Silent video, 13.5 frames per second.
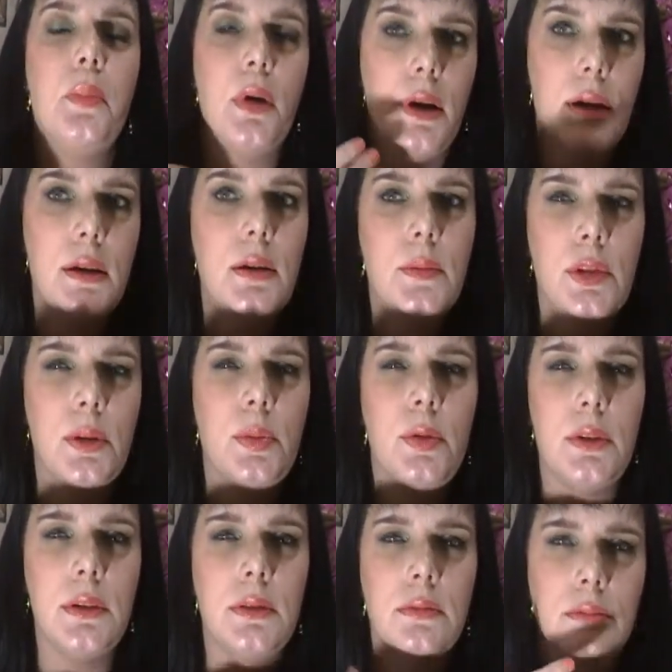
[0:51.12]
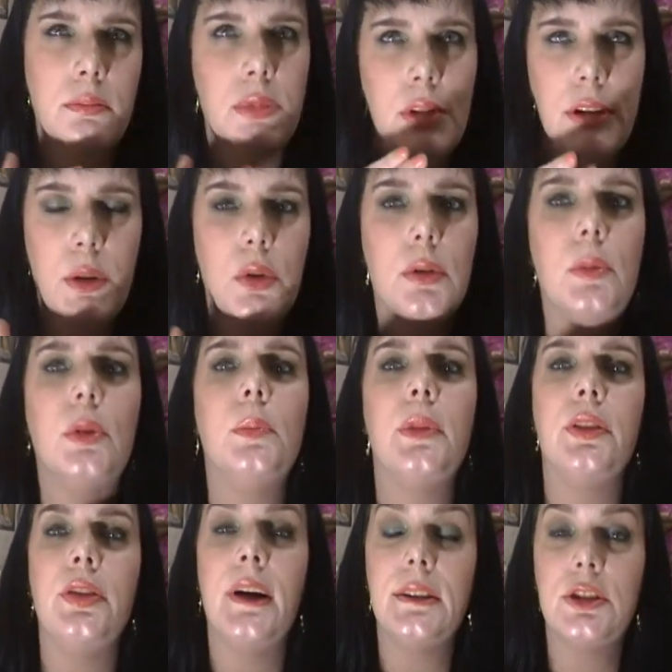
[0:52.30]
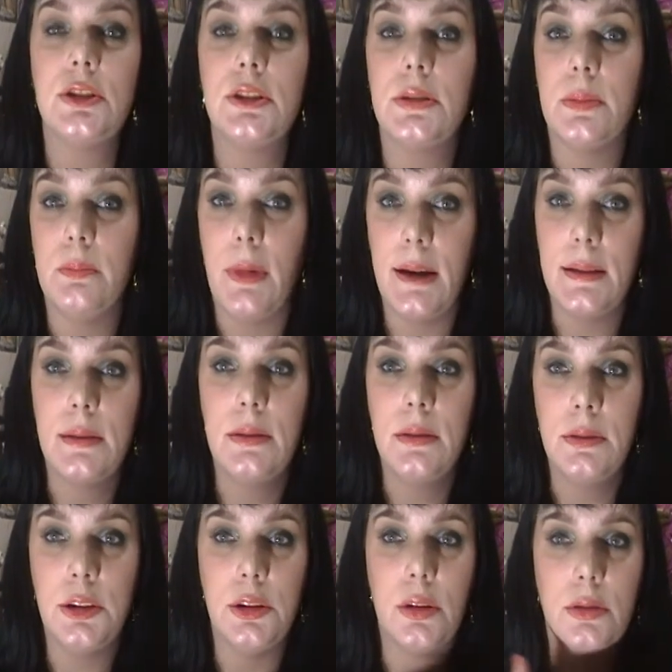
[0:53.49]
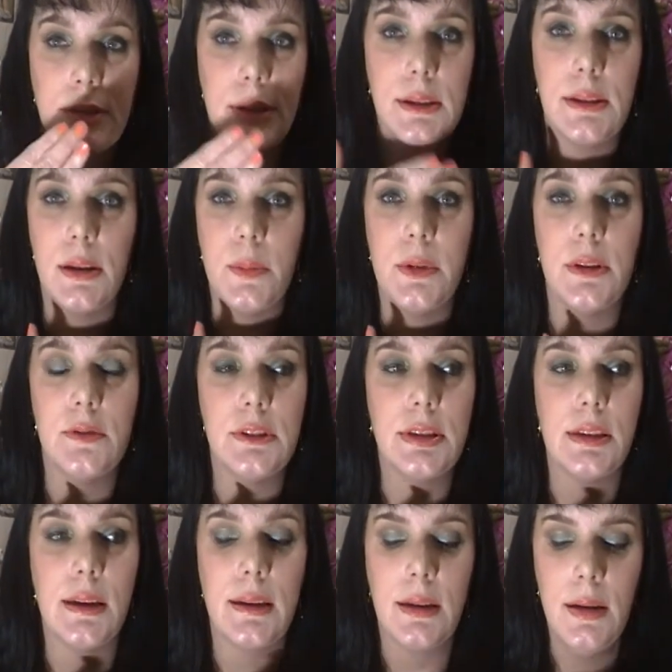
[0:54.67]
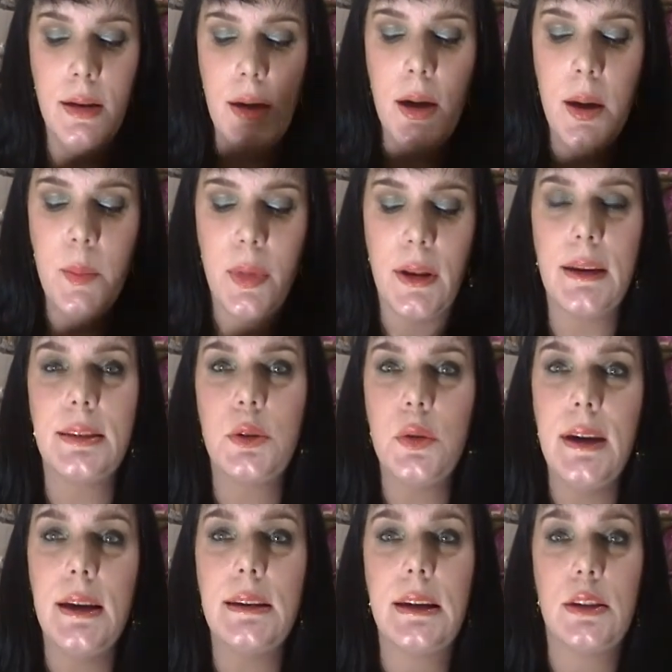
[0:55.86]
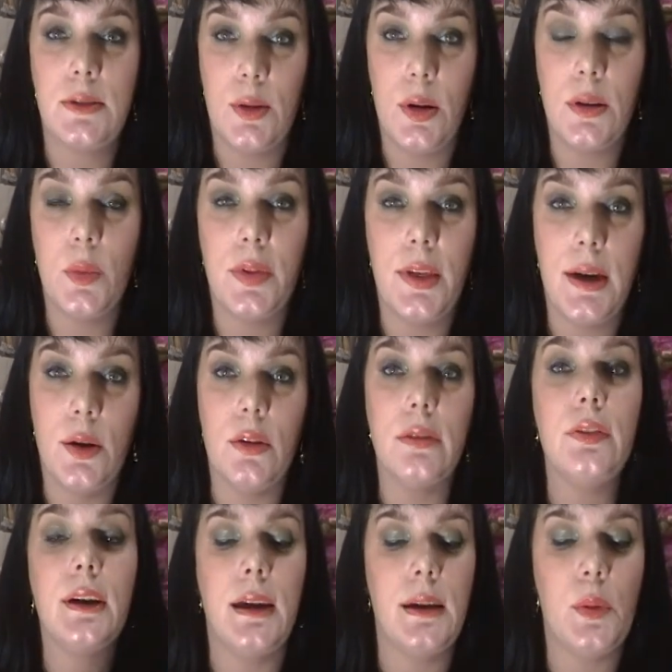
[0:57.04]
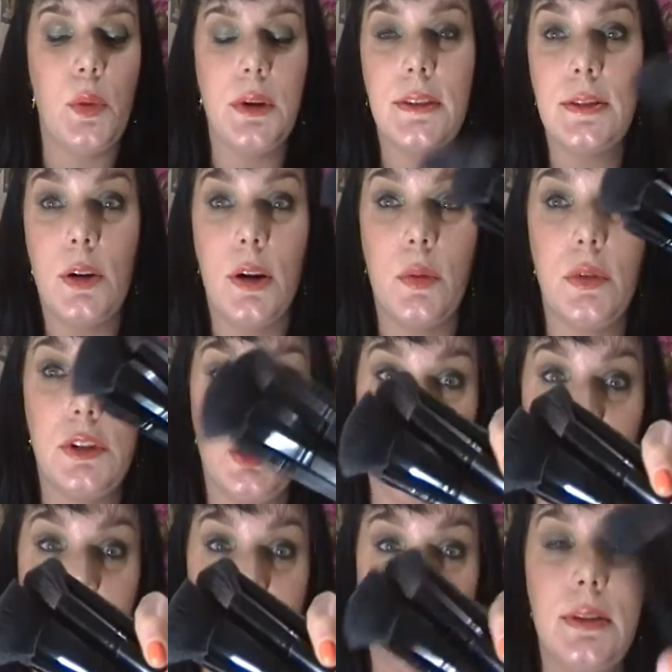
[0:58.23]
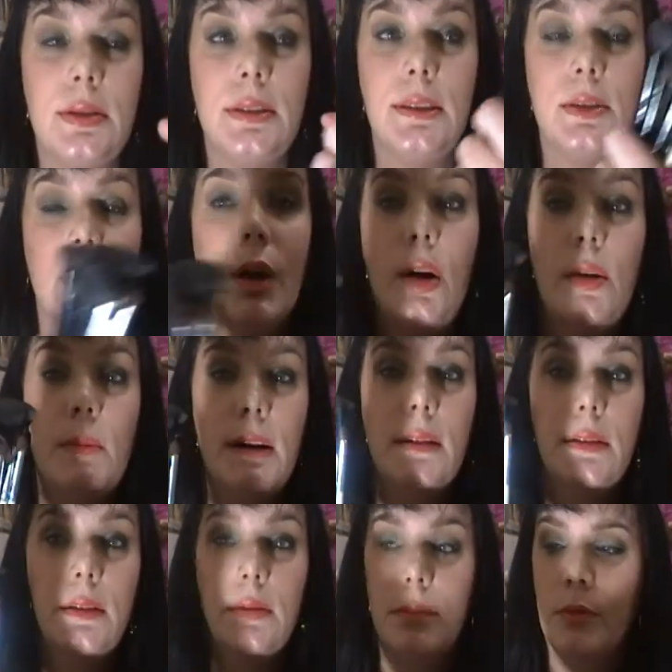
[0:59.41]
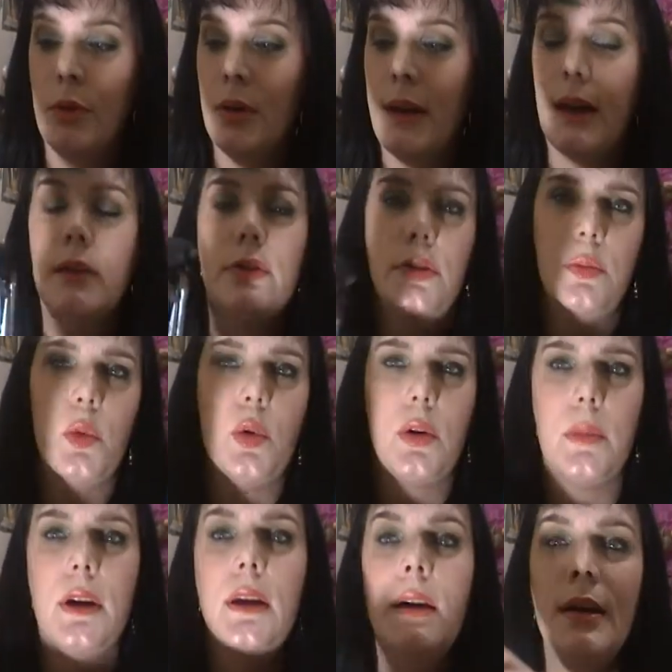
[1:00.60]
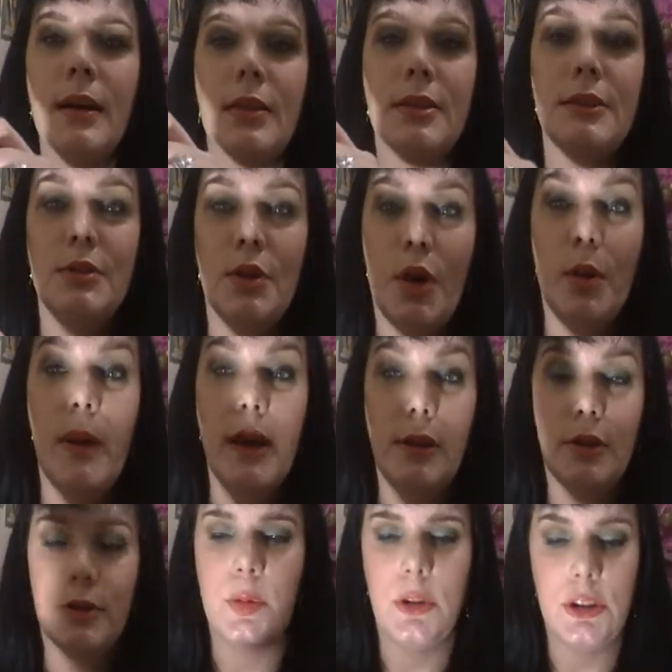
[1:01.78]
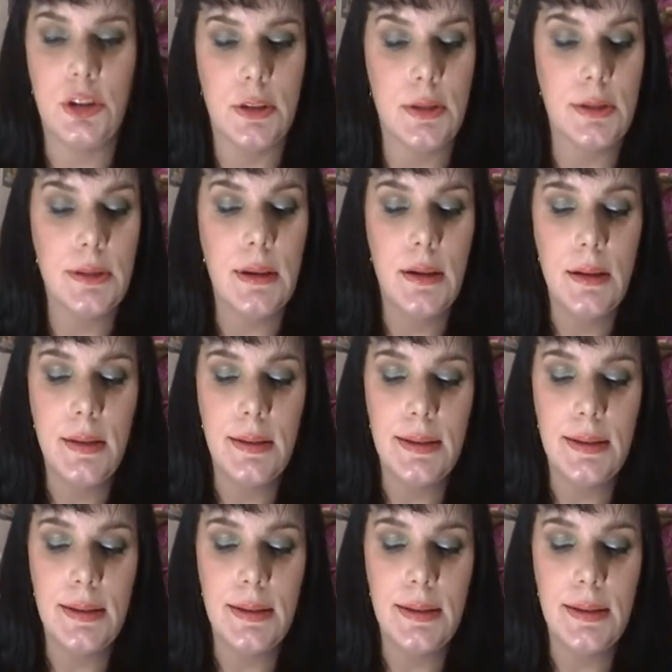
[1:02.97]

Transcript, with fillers: But they're pretty normal, but that's just my skin type and everything. But let's go ahead and get started with e.l.f. and I want to get started with tools. These are all my, well, I got a few more, but these are all my e.l.f. brushes.